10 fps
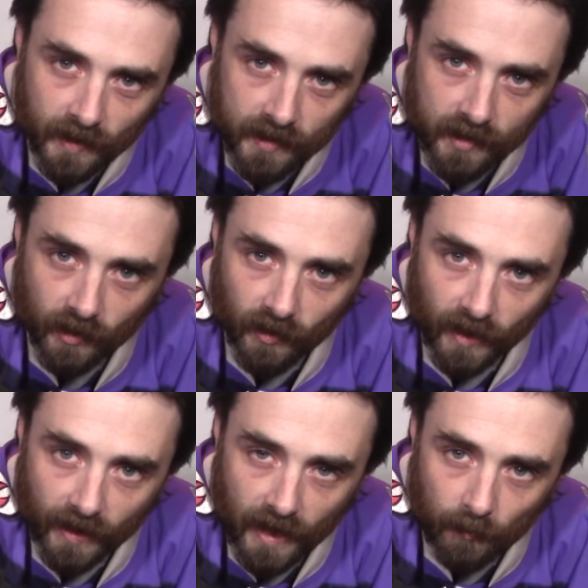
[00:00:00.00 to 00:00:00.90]
So
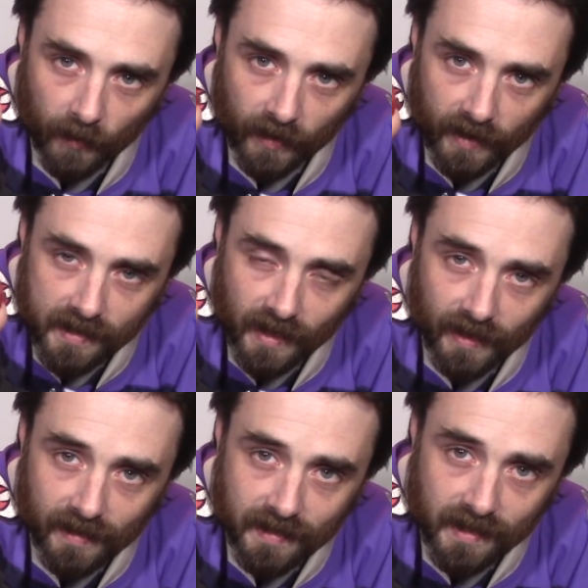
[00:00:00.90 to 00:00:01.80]
like I'm really
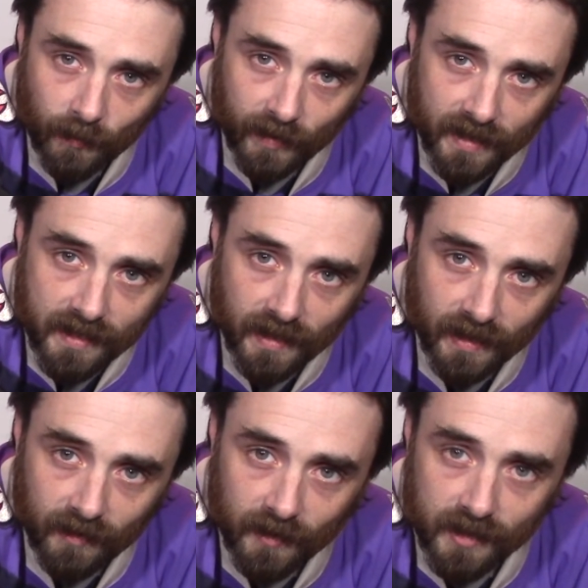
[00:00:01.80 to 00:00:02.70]
excited to see what this
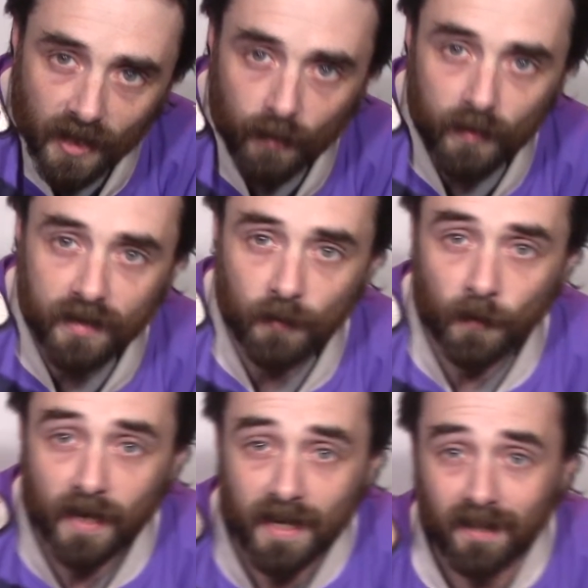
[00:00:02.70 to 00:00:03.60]
thing looks like with
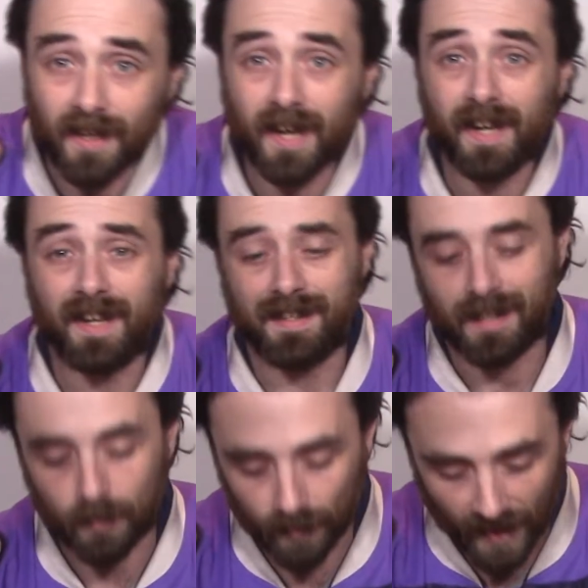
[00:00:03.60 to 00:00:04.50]
different kind of lightings,
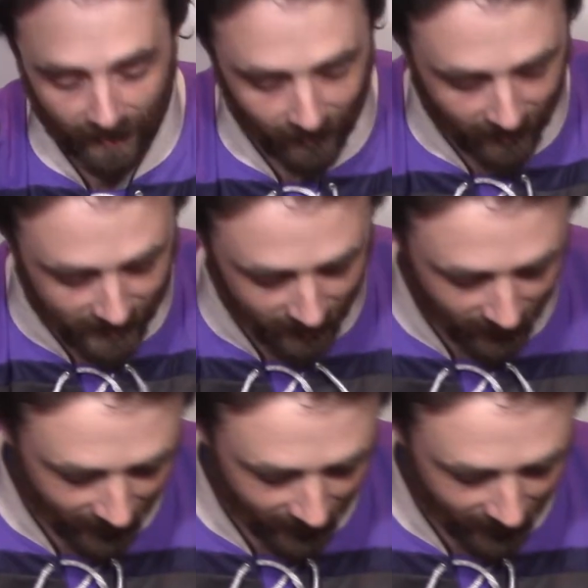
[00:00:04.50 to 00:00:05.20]
like black lights and all